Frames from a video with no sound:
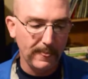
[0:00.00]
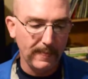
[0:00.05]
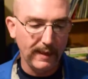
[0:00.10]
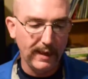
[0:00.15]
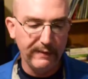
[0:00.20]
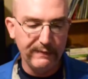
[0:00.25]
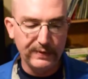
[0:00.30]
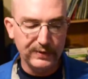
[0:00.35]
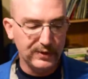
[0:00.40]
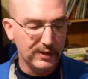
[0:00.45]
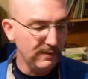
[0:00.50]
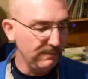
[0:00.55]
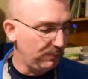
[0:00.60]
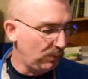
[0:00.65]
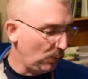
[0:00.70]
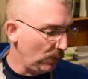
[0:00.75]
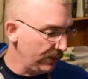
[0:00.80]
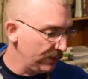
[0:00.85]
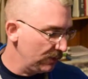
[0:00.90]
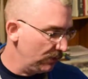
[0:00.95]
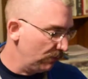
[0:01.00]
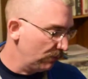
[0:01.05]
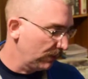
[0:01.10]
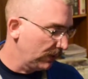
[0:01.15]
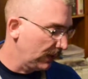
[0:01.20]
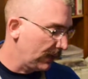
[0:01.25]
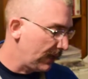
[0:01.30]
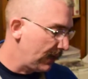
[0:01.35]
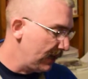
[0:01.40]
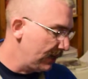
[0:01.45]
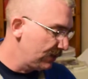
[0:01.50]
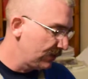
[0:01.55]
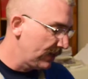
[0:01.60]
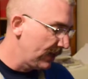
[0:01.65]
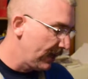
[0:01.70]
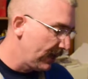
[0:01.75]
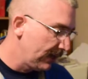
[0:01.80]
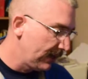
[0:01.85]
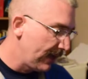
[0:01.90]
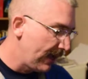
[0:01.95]
If at some point you realize
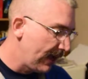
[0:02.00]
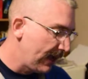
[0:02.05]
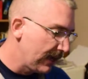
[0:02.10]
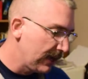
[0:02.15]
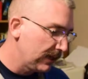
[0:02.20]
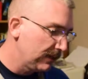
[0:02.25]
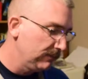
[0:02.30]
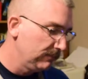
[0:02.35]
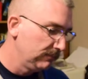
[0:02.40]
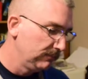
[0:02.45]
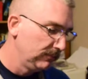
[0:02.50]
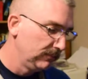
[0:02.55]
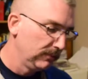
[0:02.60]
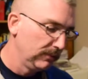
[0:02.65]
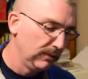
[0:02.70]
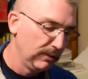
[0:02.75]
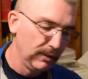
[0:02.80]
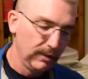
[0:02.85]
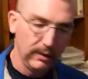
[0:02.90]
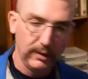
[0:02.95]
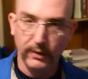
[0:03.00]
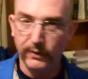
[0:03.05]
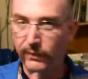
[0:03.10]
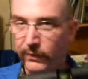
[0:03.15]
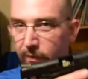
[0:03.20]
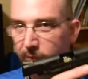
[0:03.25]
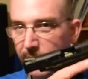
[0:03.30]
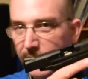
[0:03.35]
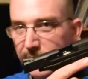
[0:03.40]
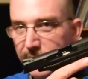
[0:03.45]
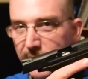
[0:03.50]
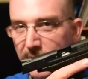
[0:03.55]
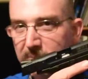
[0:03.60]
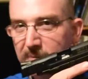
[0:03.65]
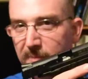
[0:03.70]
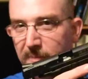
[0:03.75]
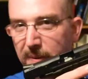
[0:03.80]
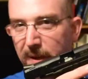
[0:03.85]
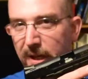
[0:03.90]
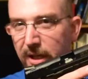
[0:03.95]
that, hey, this
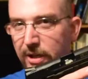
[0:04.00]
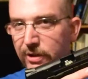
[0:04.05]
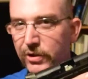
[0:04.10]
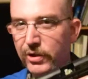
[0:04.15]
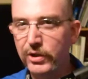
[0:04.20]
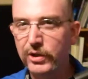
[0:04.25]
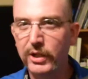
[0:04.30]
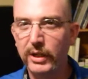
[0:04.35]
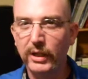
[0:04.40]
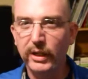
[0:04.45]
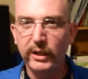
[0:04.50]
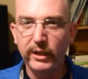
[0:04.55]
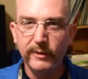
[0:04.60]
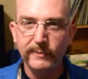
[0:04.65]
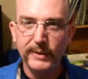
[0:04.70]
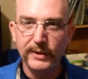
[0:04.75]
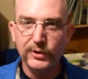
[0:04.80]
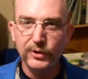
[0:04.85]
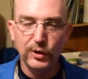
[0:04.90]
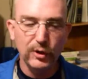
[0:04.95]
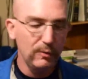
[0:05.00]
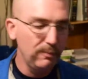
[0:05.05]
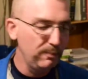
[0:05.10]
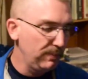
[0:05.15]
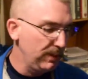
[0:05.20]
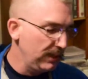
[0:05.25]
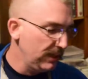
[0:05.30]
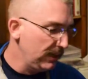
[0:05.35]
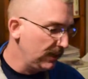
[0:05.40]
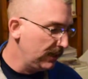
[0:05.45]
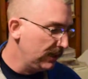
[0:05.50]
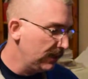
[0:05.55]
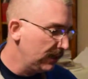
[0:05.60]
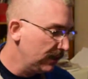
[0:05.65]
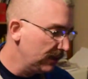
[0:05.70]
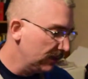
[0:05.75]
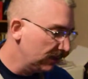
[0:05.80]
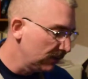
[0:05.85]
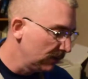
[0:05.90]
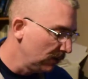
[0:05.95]
M&P is just a little bit too
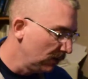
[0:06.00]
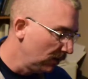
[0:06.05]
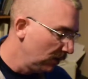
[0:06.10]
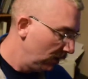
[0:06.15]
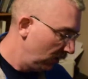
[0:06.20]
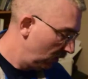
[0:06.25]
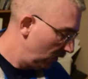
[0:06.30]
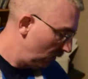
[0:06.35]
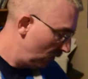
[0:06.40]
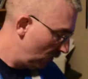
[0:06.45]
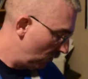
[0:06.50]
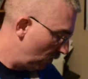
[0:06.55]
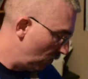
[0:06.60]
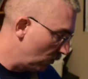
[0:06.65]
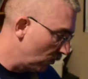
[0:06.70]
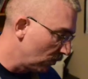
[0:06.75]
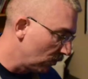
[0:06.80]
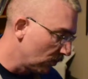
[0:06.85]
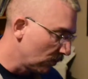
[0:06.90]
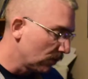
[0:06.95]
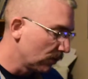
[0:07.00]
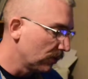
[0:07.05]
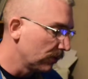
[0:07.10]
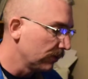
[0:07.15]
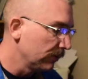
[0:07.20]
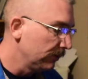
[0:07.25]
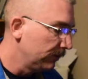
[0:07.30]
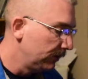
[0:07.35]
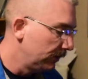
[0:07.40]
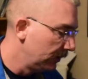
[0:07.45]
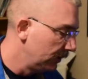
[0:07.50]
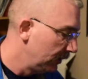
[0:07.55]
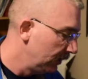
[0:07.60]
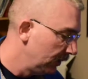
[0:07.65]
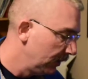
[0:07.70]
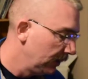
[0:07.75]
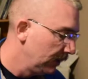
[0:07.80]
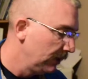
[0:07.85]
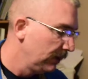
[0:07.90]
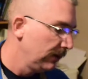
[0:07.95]
big, or
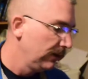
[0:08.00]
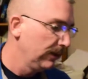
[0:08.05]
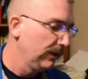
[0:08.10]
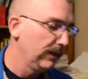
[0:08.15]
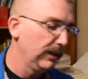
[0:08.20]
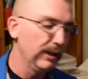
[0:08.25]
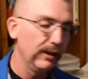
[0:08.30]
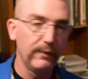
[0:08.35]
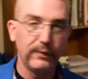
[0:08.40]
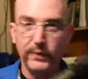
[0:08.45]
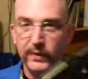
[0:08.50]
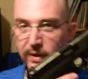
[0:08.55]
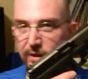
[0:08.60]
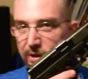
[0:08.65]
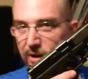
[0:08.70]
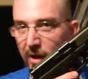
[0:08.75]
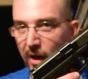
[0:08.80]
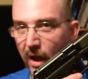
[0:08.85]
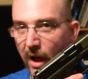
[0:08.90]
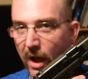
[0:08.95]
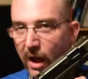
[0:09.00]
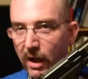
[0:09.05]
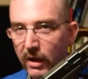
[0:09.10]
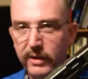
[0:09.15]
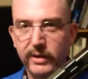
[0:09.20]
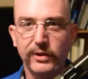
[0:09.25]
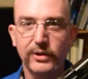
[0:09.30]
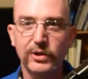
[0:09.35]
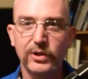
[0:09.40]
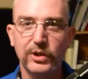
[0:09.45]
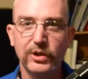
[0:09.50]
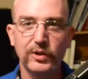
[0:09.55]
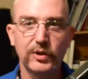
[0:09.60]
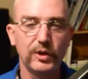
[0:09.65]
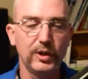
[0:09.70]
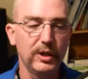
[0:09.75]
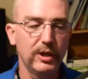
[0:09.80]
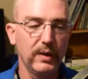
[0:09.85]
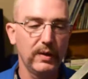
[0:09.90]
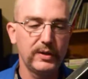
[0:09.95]
this Glock is just,
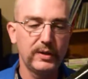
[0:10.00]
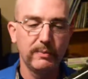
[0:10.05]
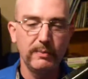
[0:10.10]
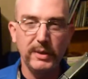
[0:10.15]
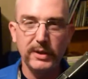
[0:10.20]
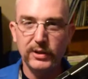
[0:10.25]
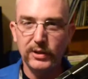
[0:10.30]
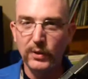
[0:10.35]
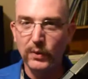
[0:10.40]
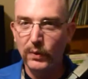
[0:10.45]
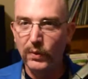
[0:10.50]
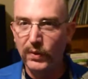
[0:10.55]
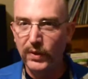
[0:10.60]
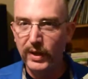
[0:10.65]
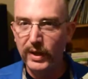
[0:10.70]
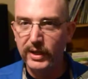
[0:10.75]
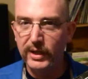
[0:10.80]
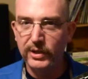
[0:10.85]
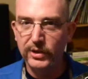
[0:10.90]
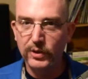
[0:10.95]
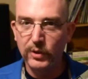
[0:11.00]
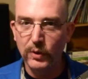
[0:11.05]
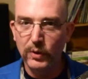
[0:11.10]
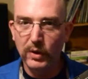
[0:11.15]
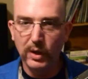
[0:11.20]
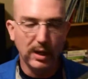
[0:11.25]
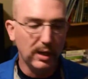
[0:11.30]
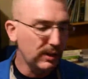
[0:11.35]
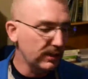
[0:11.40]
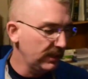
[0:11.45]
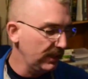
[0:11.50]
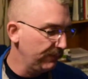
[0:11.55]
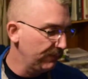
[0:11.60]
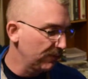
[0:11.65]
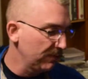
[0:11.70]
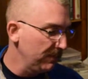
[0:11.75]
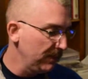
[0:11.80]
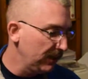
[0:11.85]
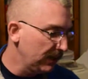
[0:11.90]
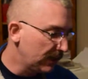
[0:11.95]
it's a bit too thick, it's too clunky
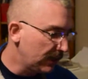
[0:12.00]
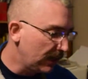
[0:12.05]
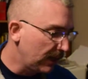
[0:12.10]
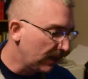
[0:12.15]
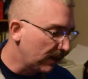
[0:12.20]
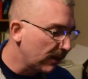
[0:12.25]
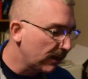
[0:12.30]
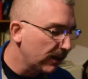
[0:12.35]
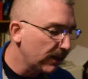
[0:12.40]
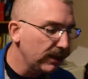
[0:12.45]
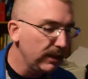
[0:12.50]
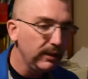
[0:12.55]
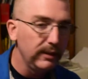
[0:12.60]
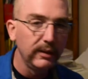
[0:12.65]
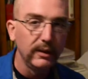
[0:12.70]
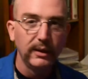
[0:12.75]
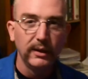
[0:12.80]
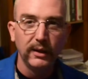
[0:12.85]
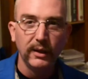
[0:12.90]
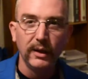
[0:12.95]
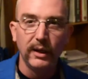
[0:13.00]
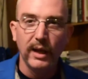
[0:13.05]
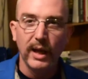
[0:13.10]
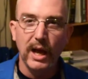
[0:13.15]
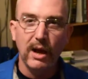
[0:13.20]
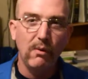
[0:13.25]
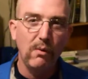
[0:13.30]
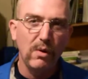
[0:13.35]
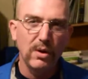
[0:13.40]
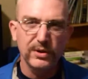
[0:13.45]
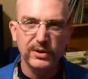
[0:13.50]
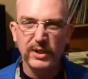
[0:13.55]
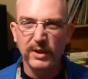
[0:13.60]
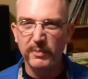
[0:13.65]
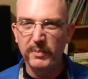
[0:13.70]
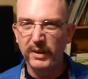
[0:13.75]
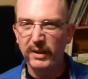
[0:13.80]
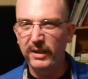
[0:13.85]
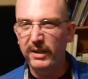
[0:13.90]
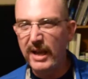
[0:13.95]
for me to carry, I want
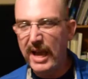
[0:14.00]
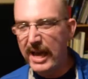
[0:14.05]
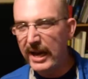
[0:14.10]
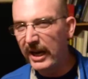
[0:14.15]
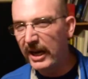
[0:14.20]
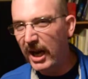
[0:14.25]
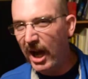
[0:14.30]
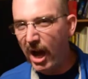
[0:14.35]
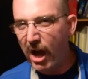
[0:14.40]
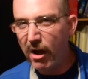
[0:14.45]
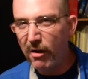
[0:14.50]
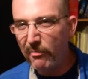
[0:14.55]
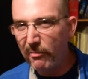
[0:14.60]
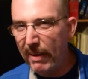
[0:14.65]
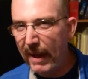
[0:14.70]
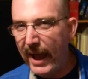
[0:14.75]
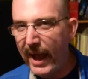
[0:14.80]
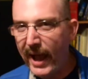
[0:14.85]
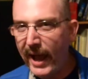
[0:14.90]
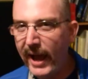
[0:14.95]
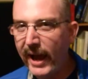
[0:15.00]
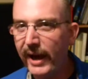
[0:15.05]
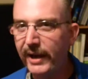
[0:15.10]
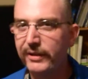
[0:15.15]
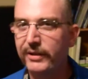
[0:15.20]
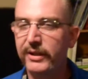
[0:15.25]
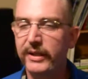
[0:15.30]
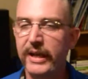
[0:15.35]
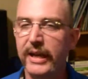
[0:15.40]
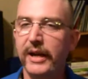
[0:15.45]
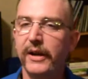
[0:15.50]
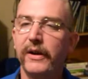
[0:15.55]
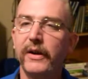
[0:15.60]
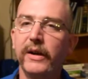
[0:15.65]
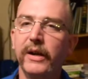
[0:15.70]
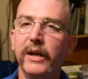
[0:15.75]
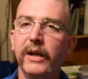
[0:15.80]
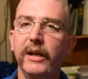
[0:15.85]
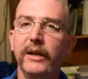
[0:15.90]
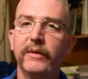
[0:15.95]
something kind of compact to
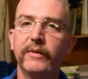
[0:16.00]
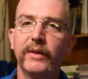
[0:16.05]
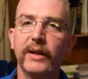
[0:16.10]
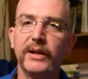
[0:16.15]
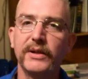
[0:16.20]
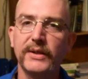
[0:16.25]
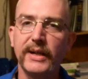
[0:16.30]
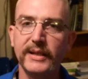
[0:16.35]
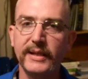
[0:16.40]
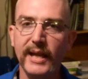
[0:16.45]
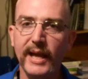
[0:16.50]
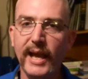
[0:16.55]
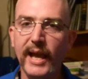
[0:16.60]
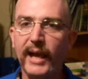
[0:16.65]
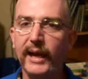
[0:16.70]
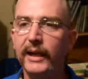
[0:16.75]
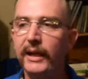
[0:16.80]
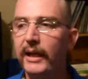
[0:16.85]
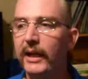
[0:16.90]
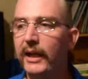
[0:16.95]
carry and things like that,